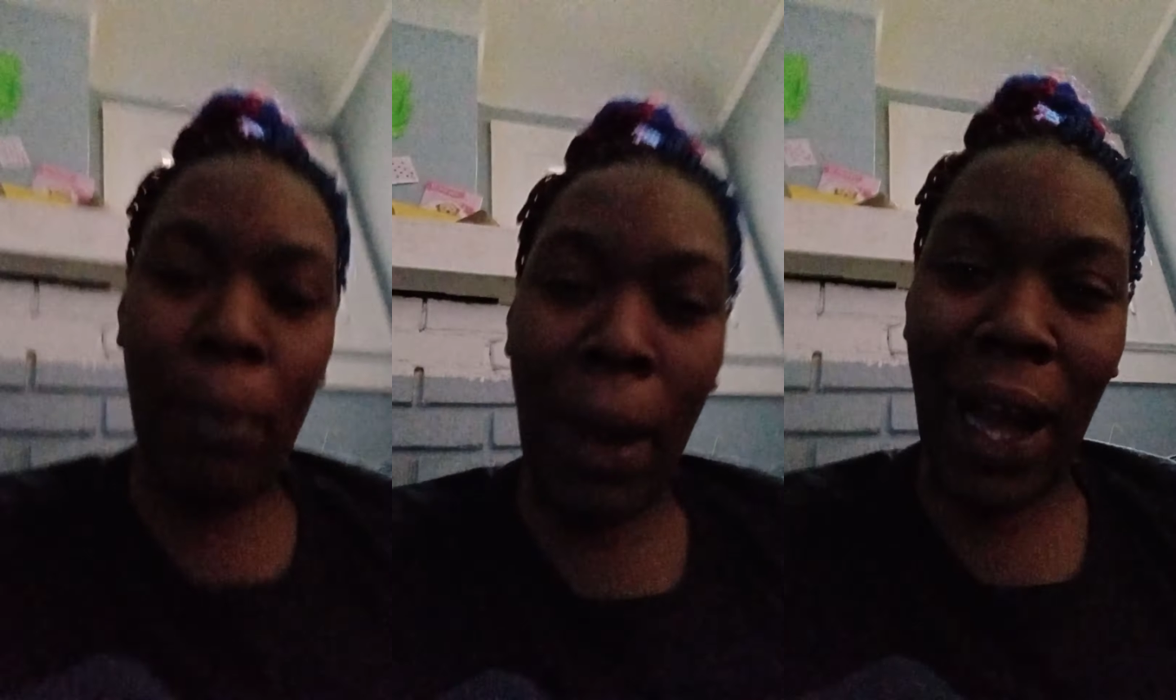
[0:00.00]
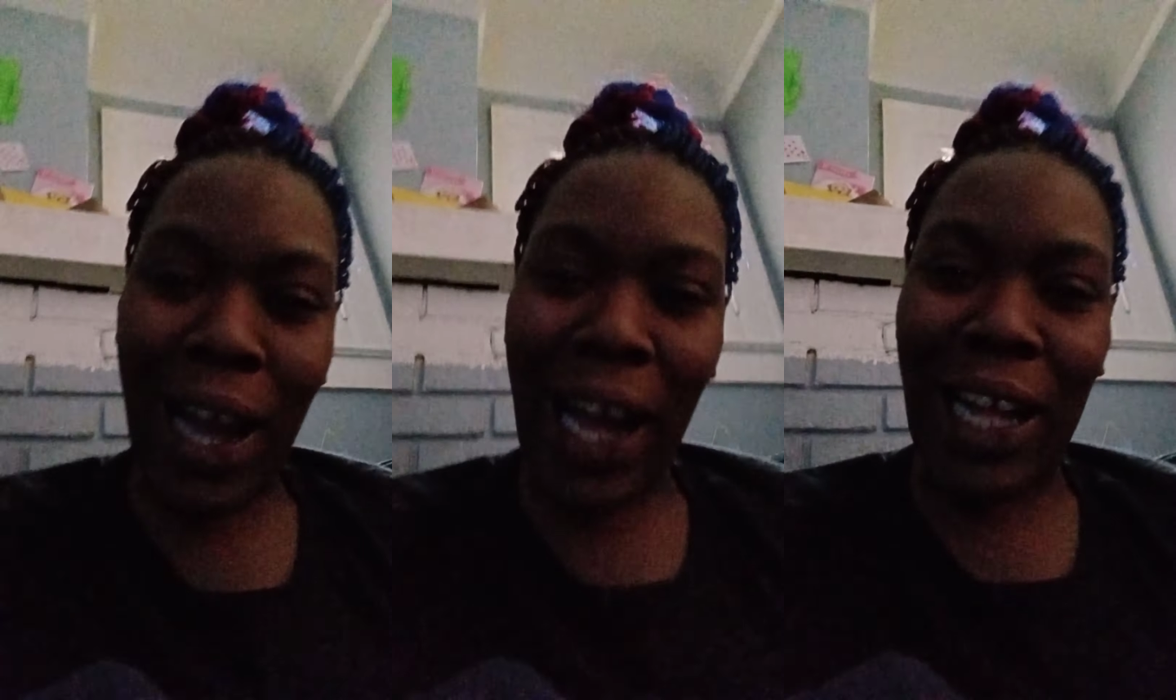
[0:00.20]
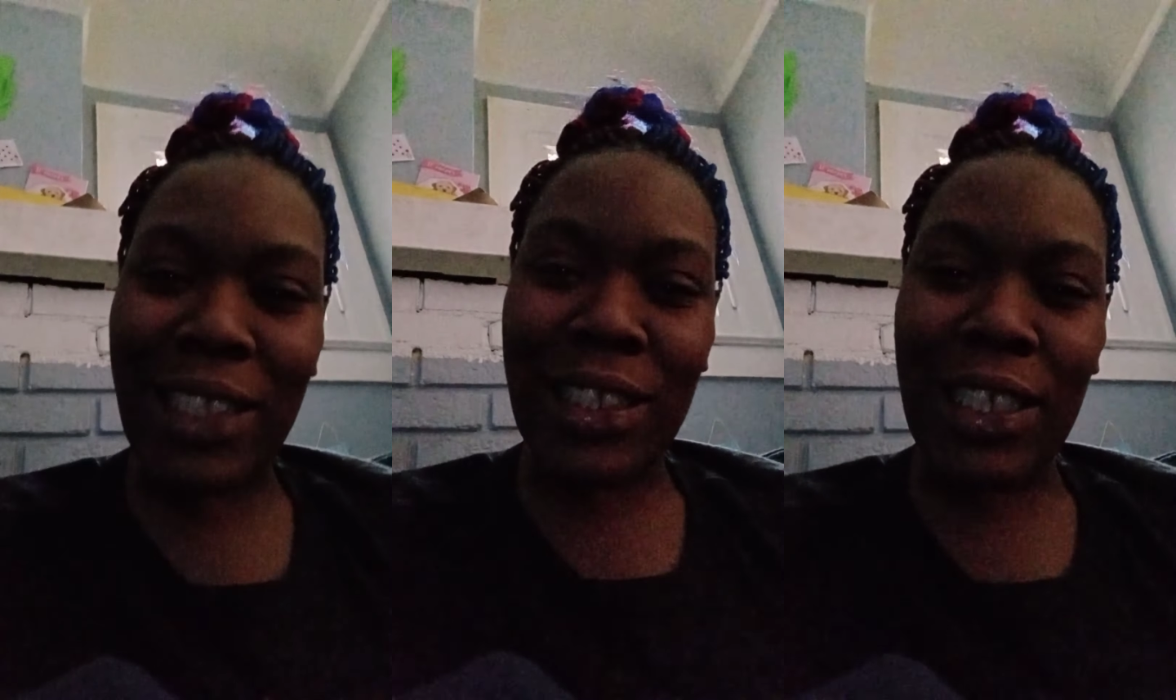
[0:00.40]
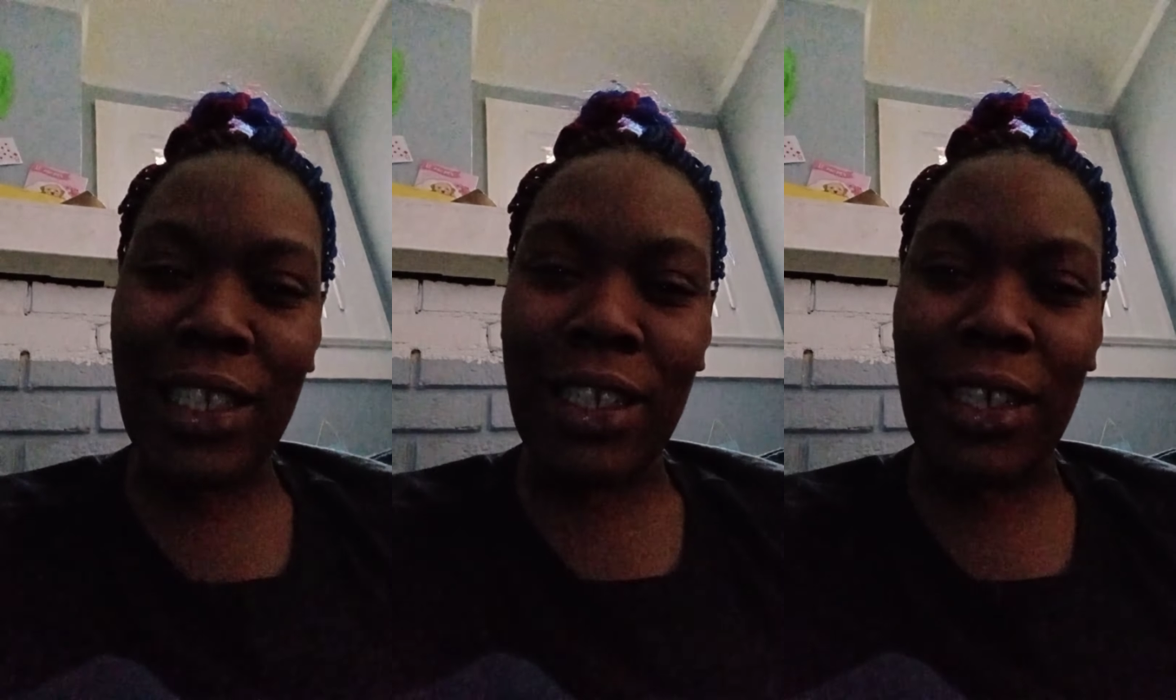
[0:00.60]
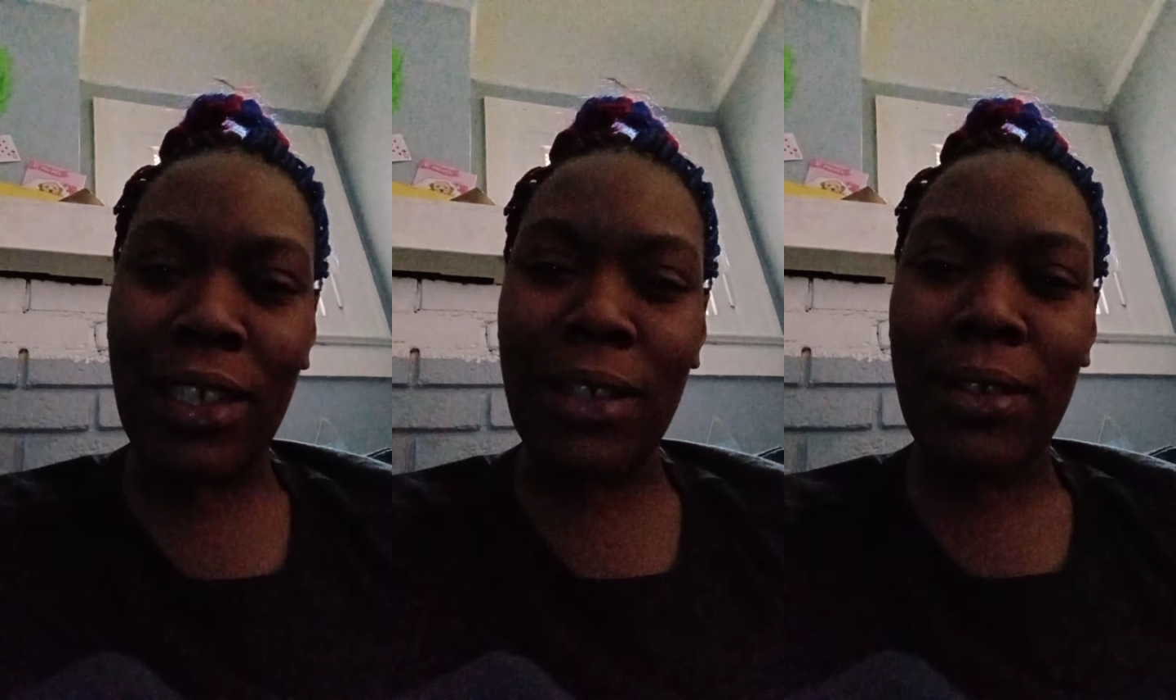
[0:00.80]
my content
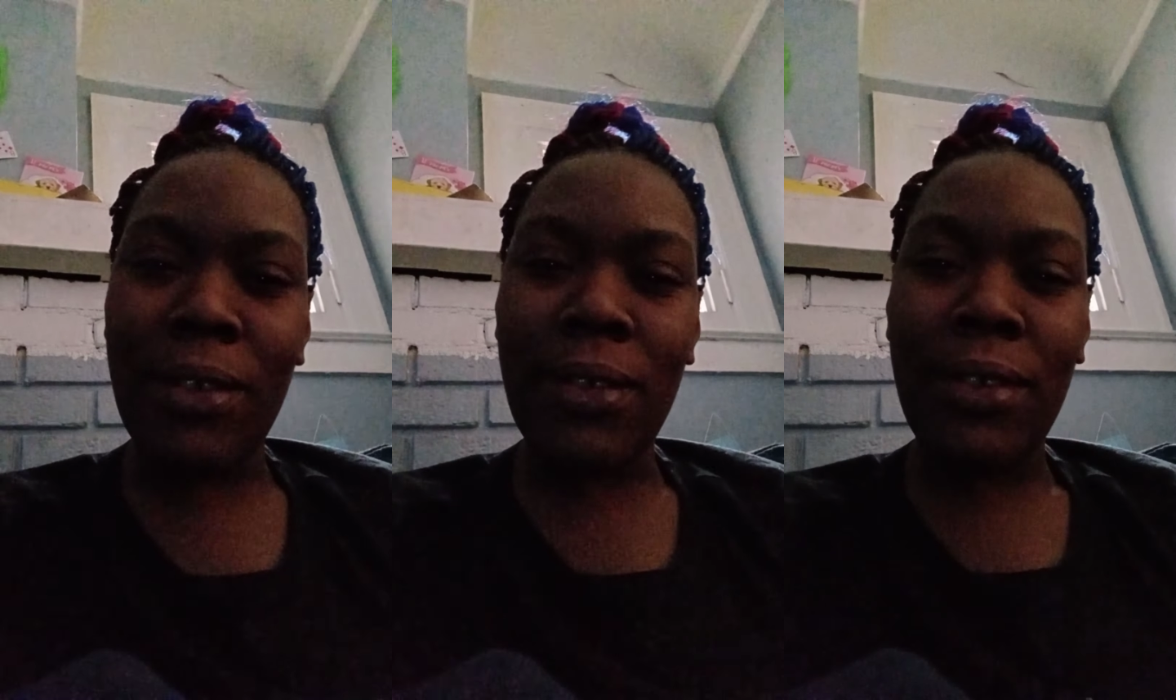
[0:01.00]
at?